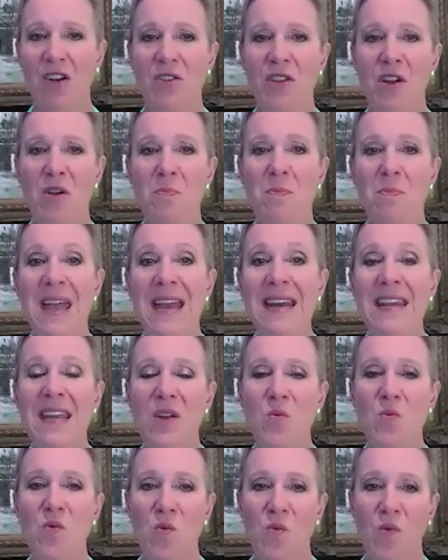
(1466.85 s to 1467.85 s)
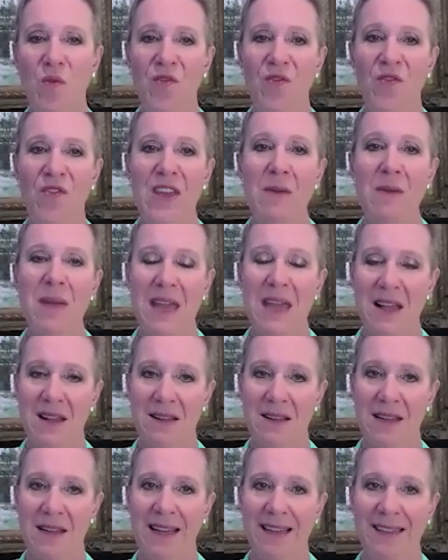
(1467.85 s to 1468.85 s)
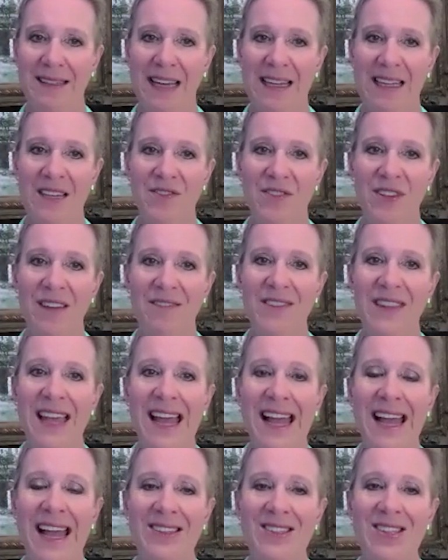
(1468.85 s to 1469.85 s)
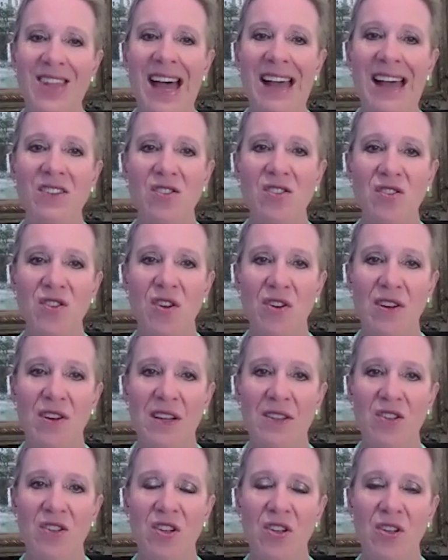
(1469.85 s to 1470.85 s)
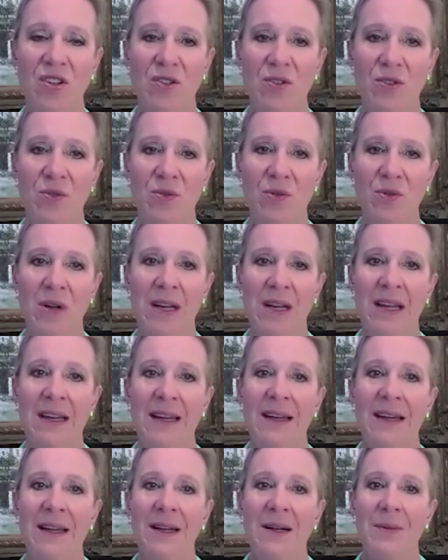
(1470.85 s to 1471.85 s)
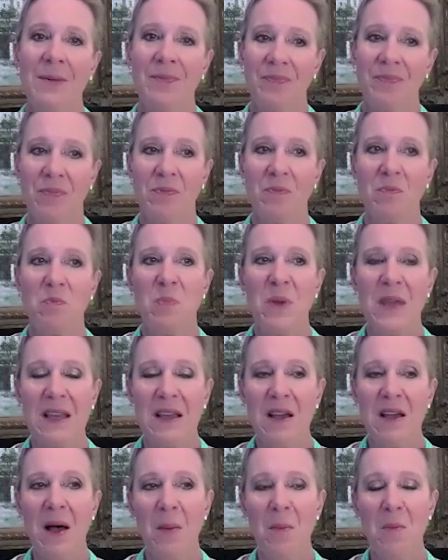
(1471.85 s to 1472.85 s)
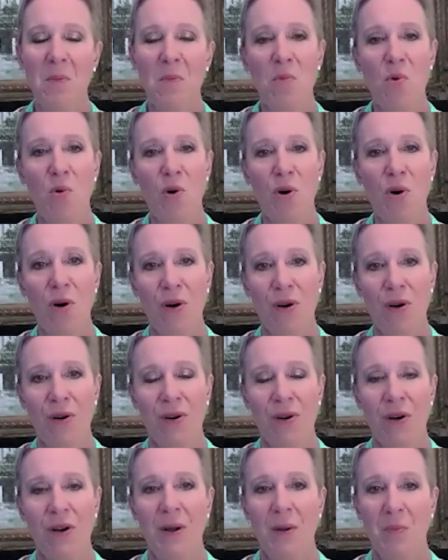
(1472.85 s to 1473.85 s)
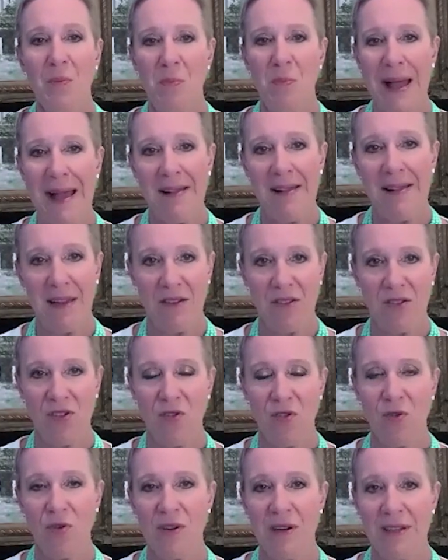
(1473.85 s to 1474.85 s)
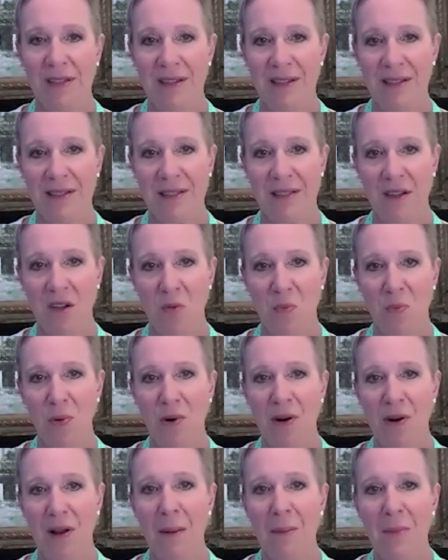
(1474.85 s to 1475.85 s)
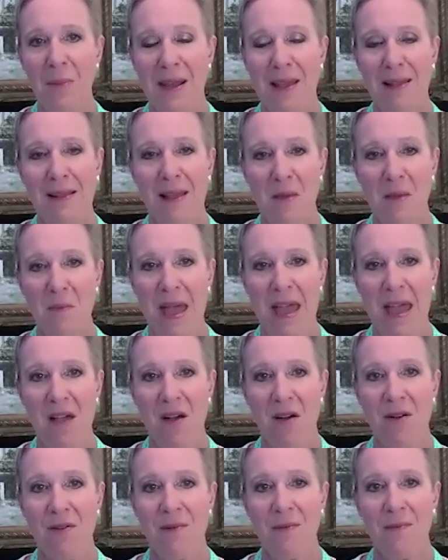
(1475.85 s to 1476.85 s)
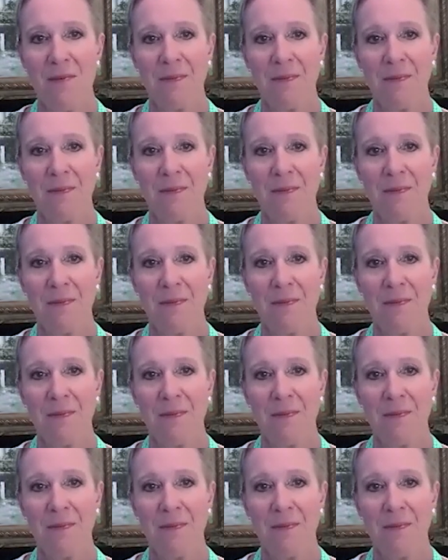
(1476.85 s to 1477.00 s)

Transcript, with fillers: Are there many female executives? Has that started to become more balanced, or is it still predominantly male?